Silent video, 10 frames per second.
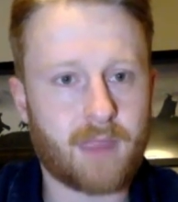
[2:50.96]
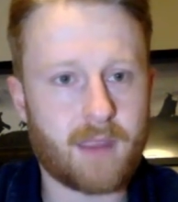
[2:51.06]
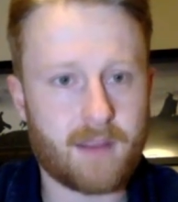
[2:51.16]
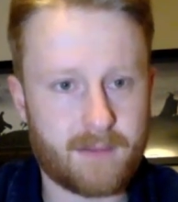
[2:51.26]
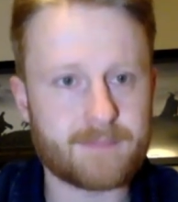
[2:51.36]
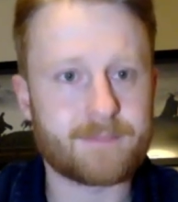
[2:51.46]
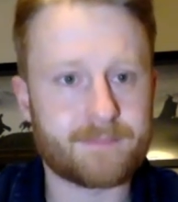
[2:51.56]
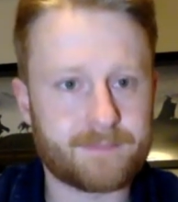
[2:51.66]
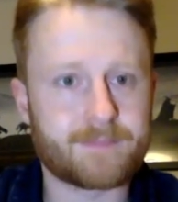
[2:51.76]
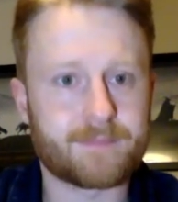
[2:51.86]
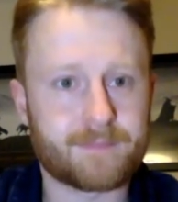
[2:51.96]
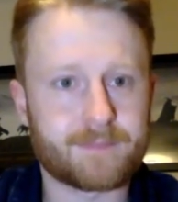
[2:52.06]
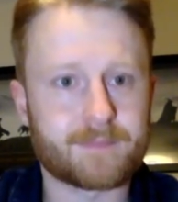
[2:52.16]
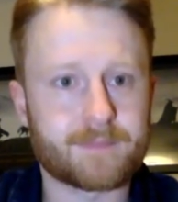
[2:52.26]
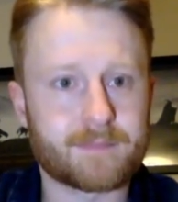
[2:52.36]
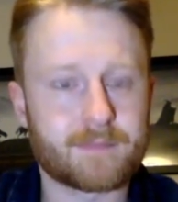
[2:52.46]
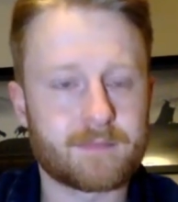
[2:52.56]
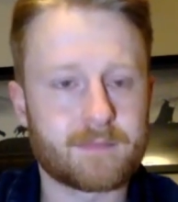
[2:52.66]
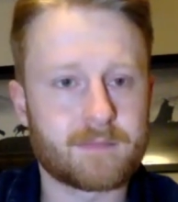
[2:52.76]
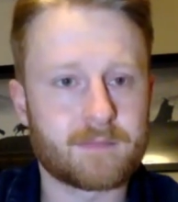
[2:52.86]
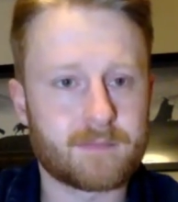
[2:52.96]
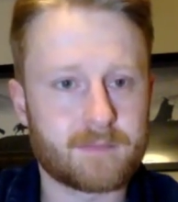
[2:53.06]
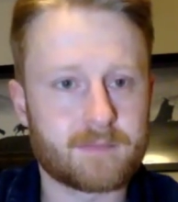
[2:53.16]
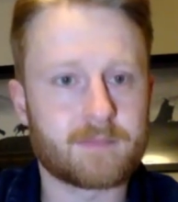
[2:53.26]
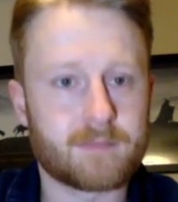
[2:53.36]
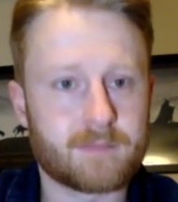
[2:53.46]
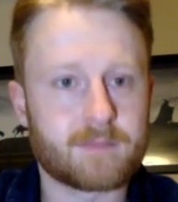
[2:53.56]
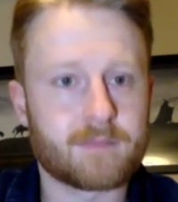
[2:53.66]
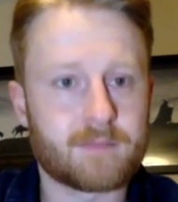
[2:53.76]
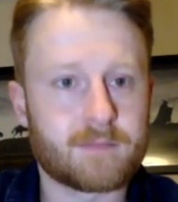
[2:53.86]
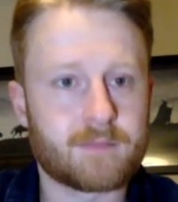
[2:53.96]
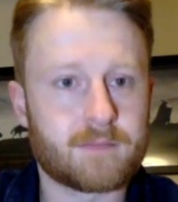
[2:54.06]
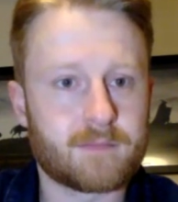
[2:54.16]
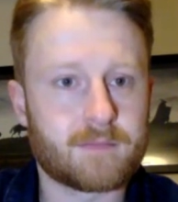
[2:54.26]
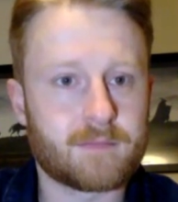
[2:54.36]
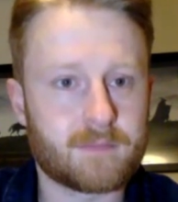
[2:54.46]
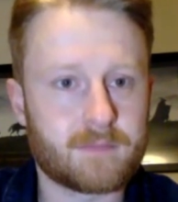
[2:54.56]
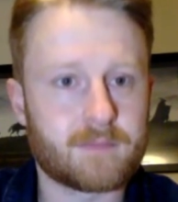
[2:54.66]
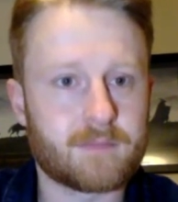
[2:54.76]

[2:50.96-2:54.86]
(silent)